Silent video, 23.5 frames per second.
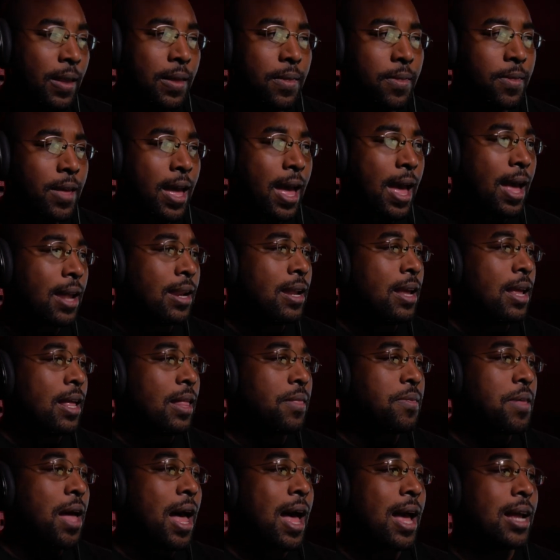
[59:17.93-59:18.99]
that
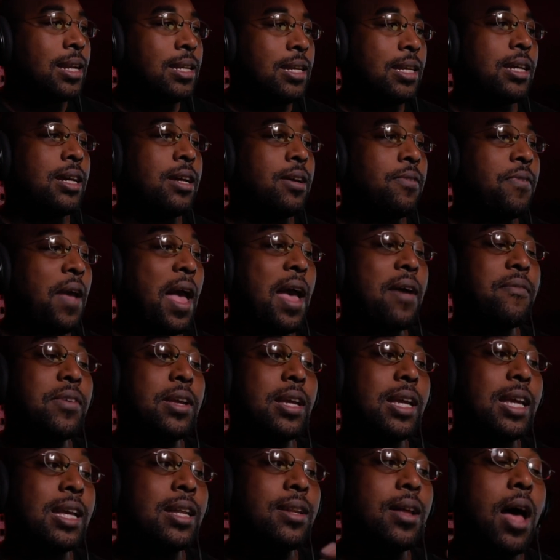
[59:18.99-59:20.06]
the idea of having
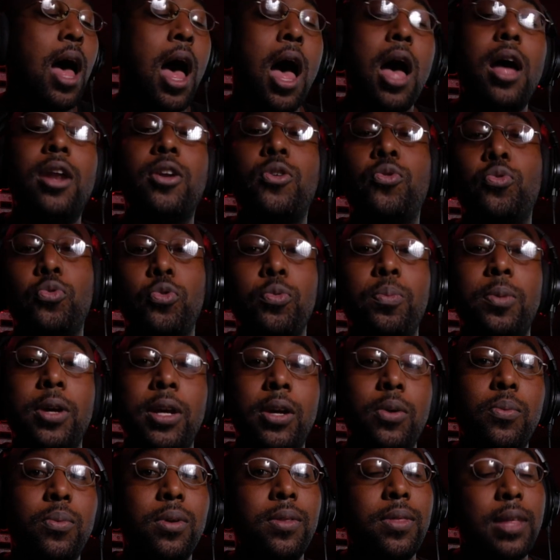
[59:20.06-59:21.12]
an odd
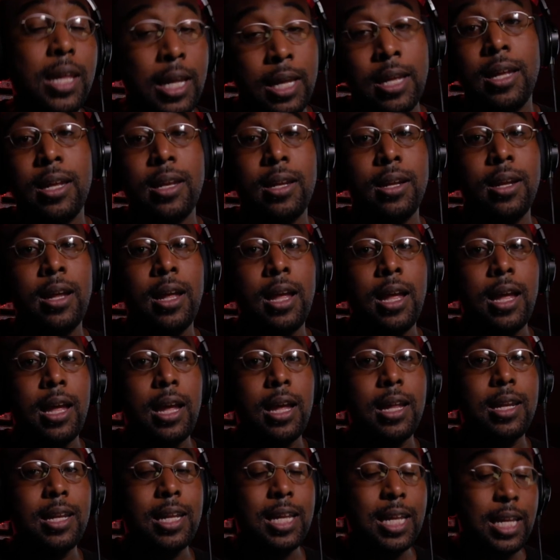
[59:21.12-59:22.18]
grouping within
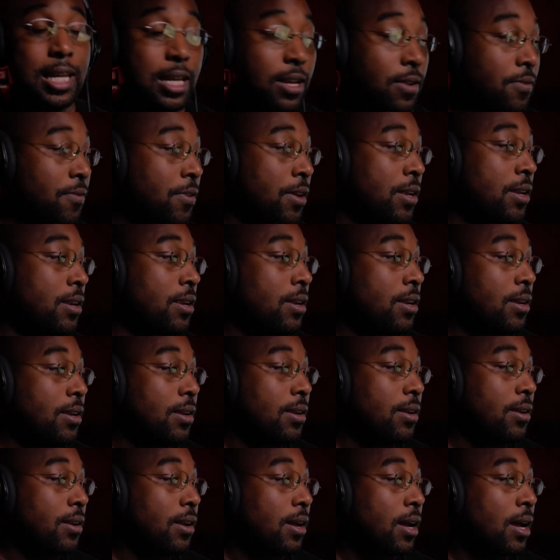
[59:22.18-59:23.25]
an even
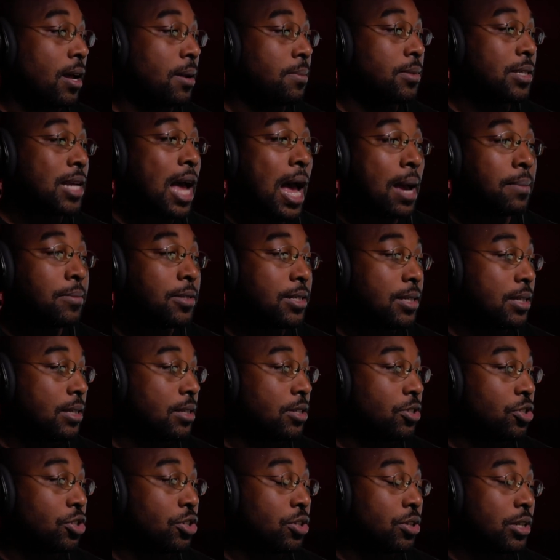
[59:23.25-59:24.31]
um, time
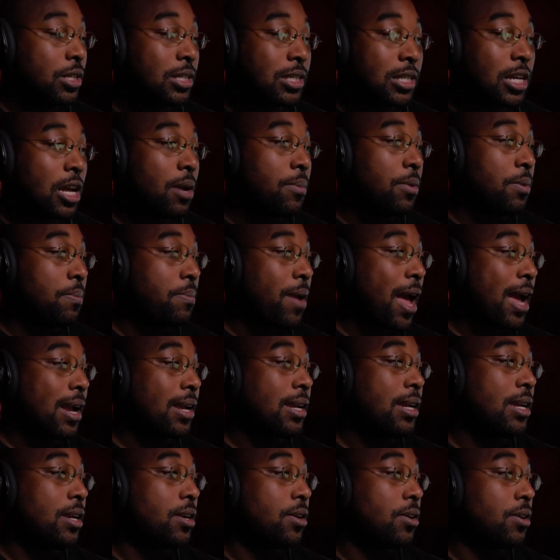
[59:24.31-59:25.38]
signature is coming back
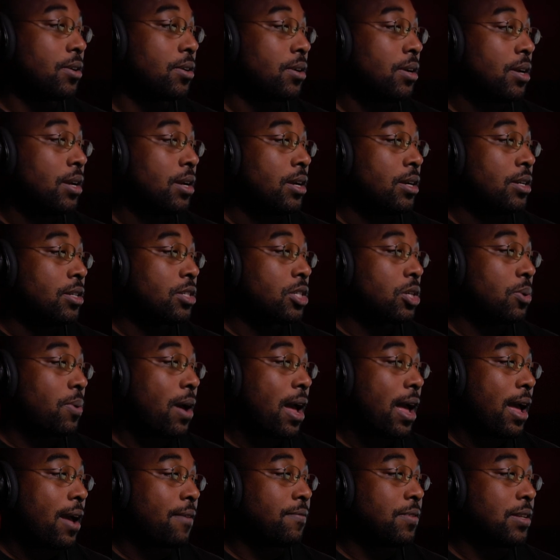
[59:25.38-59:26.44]
here. So I
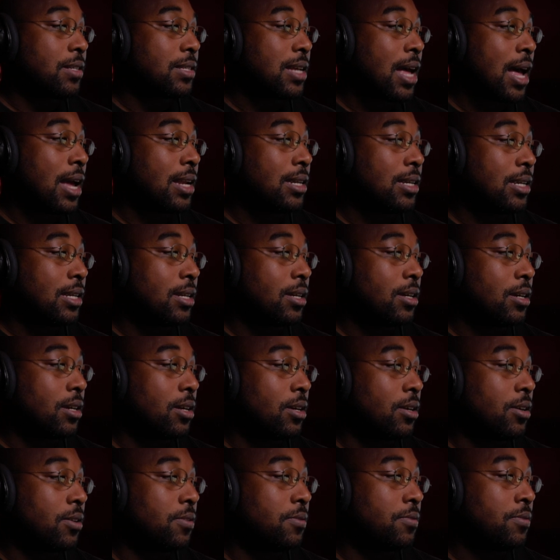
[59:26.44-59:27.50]
have this idea
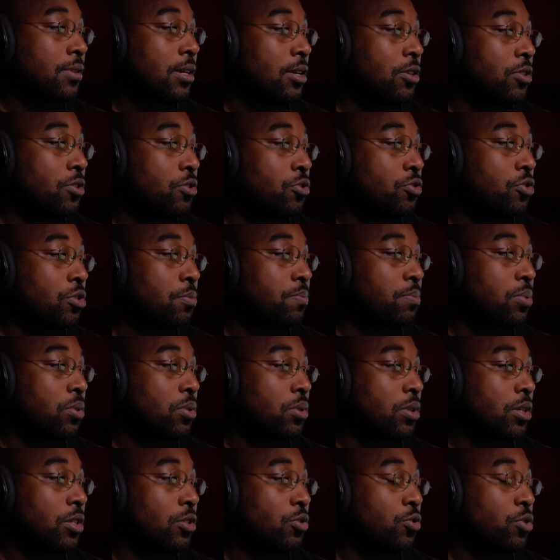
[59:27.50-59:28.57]
of
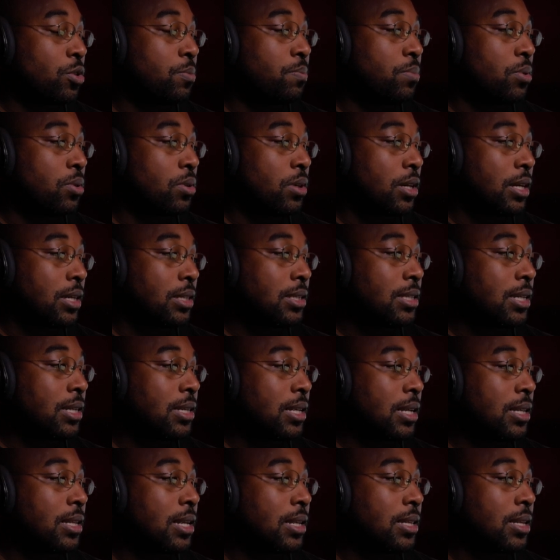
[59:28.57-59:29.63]
triplet, triplet,
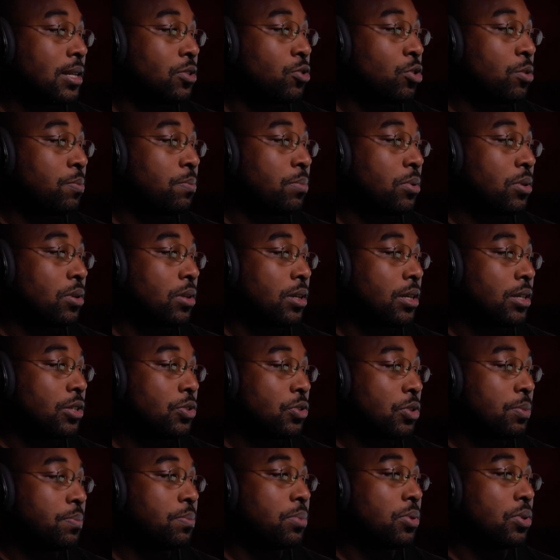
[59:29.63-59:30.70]
ta-ta-ta-ta, triplet,
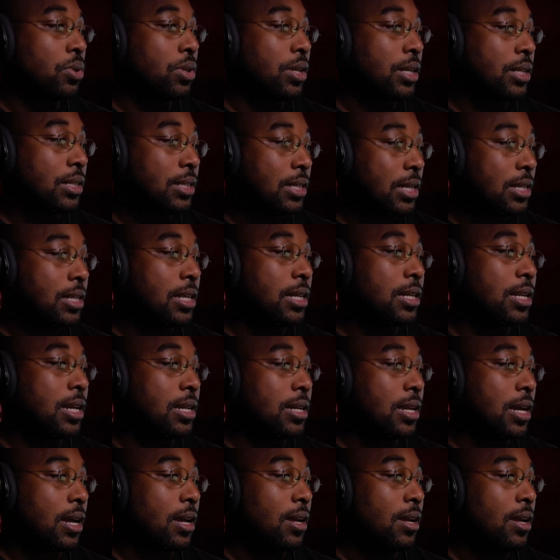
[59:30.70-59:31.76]
triplet,
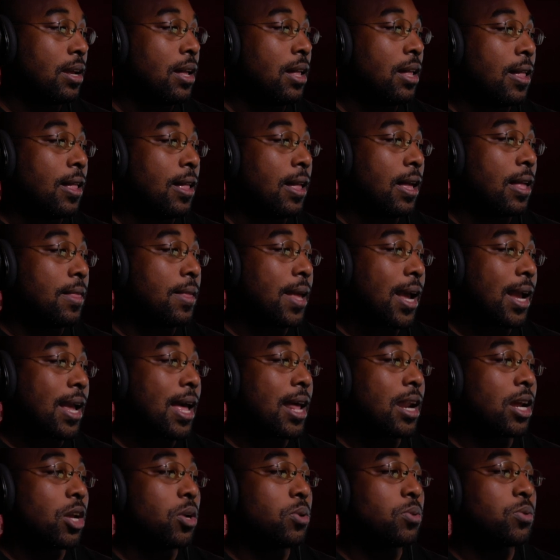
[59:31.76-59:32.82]
ta-ta-ta-ta. And that
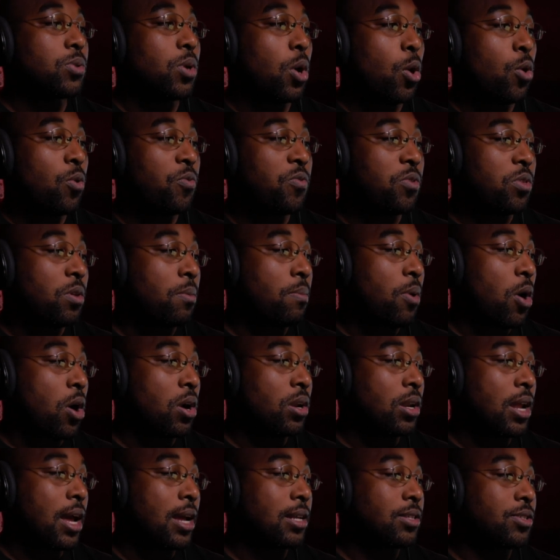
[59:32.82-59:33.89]
kind of goes over the bar
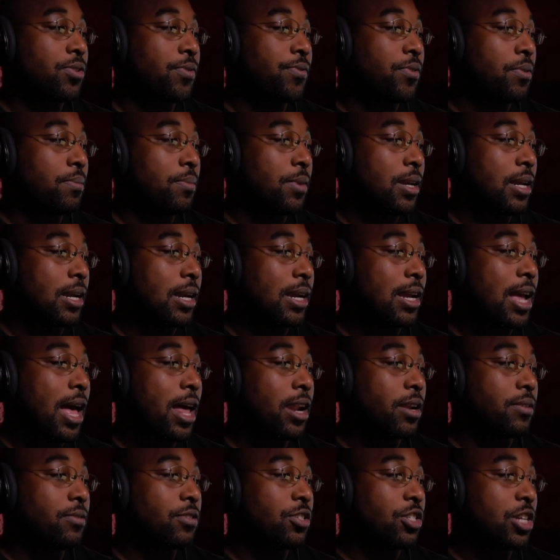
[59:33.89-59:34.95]
line. So for me, it
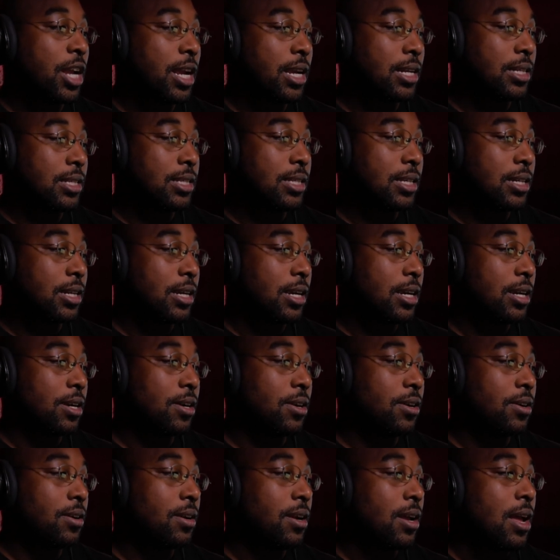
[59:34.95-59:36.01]
kind of shades it
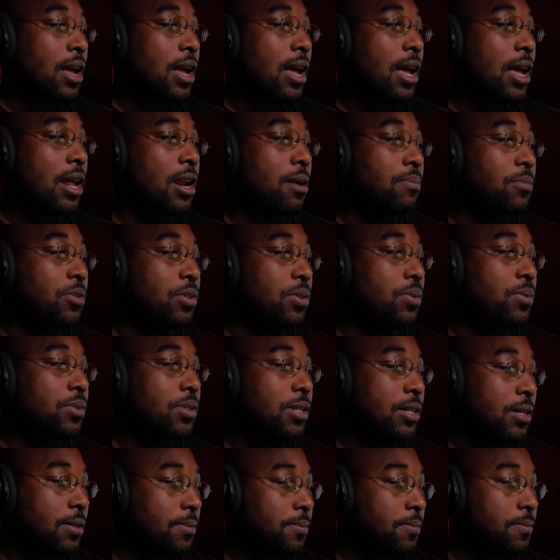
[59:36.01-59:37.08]
here. And I'm
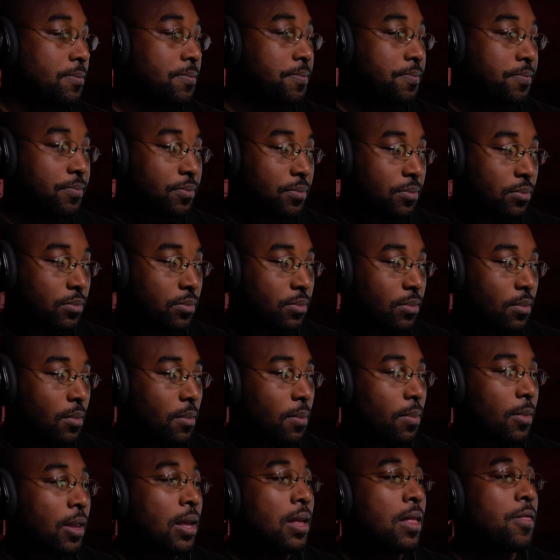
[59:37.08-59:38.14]
using
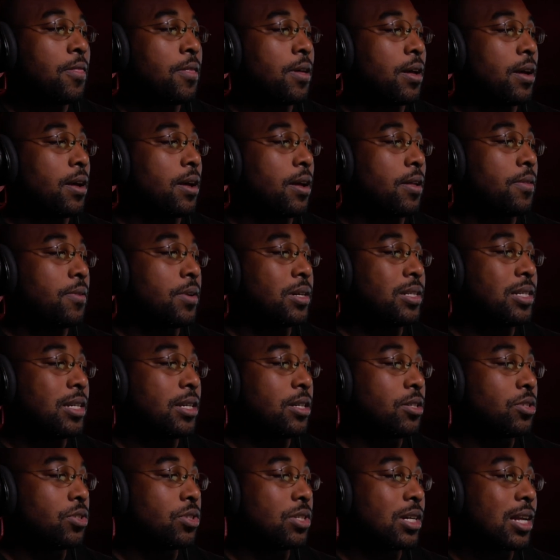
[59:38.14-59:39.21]
the, the
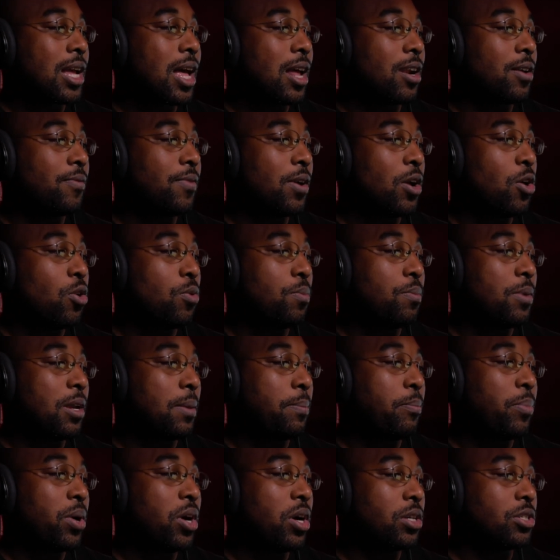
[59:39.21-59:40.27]
tenors to kind of help me
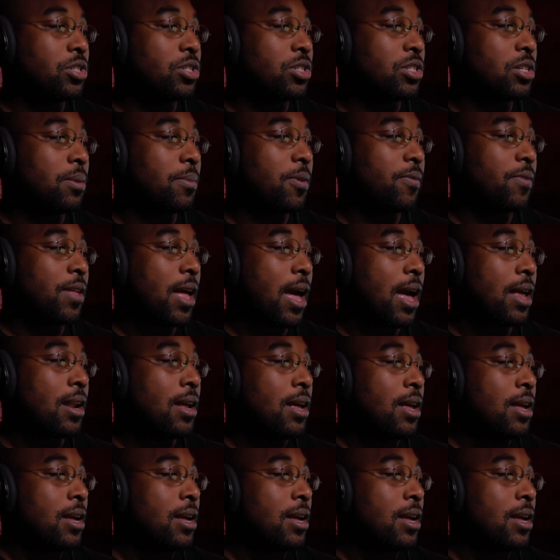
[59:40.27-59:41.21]
punch some of that.